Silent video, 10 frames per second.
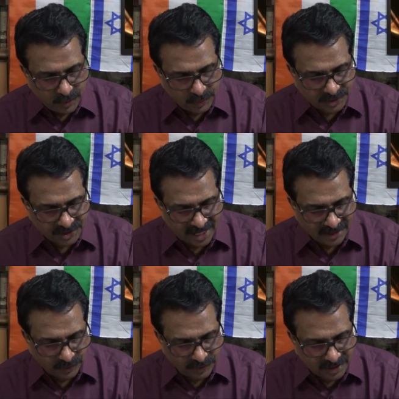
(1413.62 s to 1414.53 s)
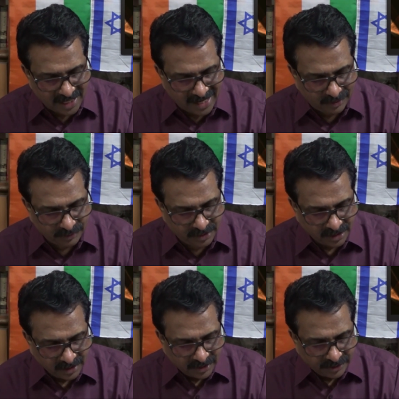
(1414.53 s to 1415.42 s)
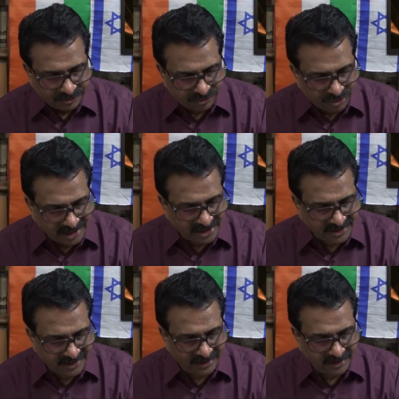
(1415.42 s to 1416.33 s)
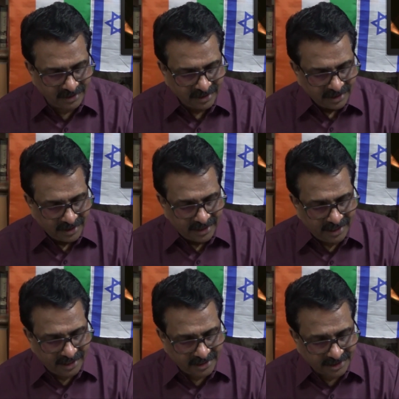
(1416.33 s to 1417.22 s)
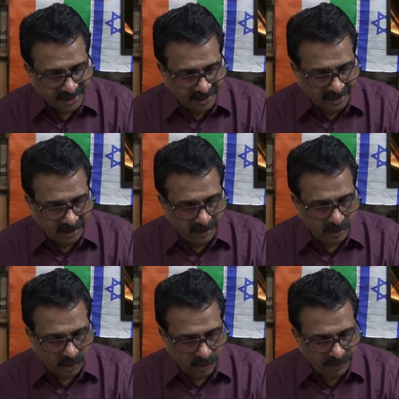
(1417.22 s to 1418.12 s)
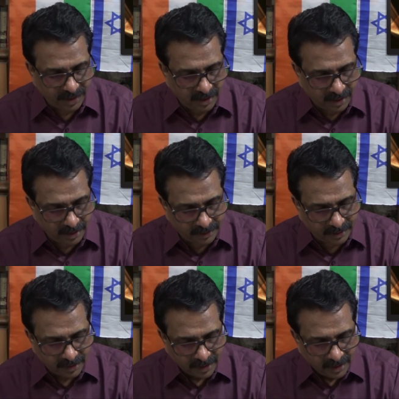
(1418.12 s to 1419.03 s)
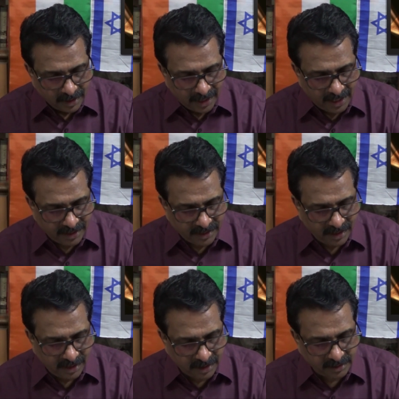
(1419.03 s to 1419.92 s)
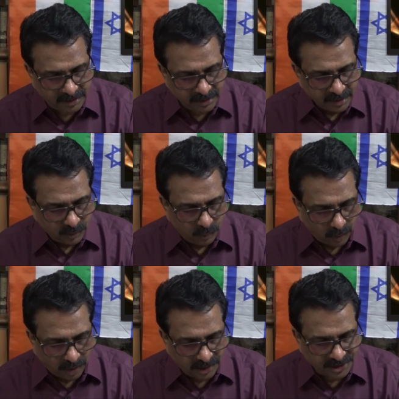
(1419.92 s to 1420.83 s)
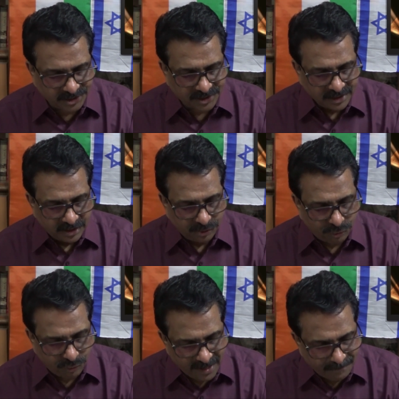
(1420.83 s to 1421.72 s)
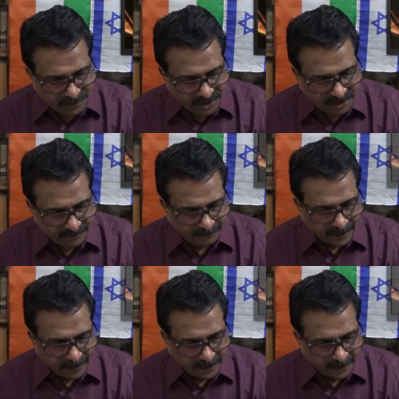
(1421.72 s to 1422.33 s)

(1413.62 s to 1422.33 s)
who sat on the cloud thrust in his sickle on the earth, and the earth was reaped.